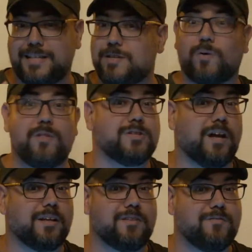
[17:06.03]
Is it one of those
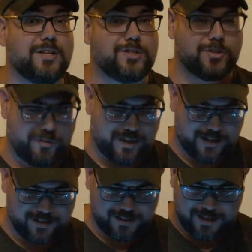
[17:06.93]
unconventional
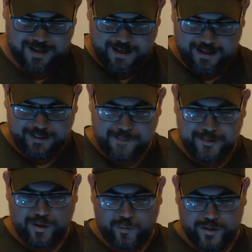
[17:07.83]
things? Let
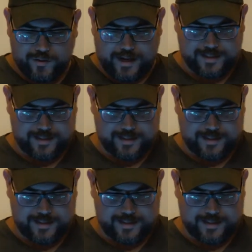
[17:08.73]
me know what you guys